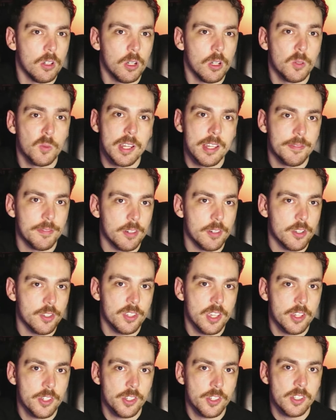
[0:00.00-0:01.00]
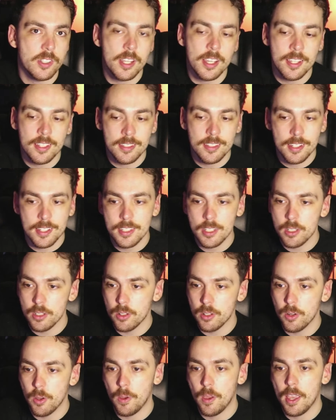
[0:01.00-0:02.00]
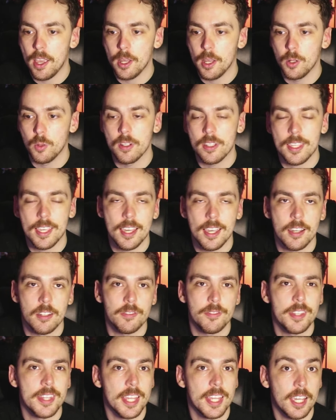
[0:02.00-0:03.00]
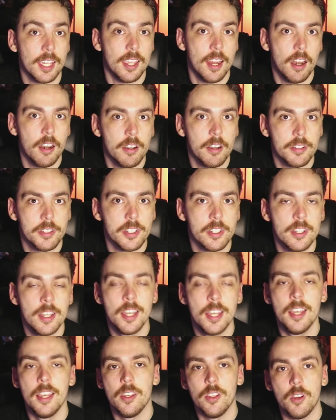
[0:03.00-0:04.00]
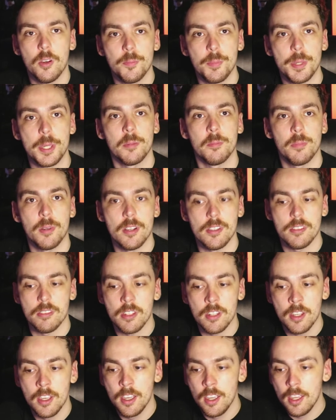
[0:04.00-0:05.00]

away for a session and I didn't know how to account for their character not being present.